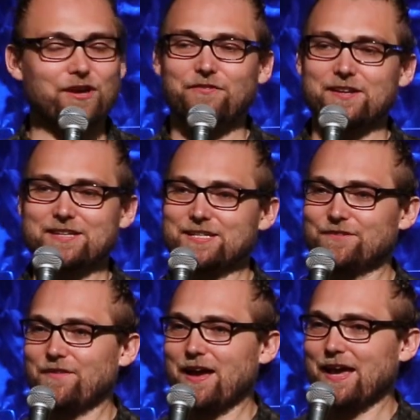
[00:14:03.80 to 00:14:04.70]

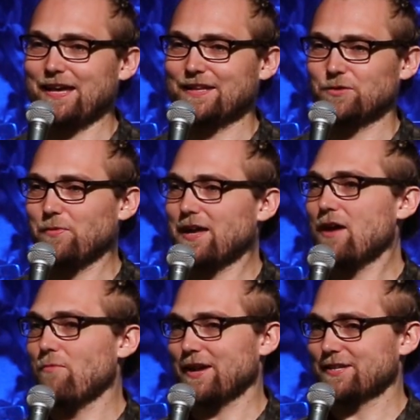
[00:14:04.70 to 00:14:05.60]
self-identify the way
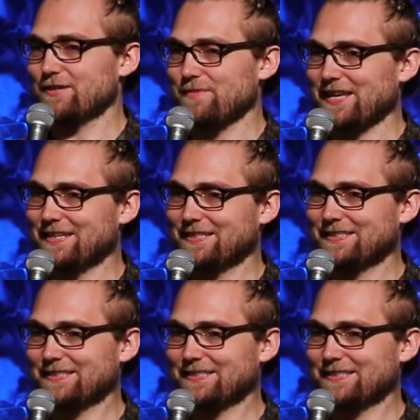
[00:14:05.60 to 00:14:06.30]
I want it to be?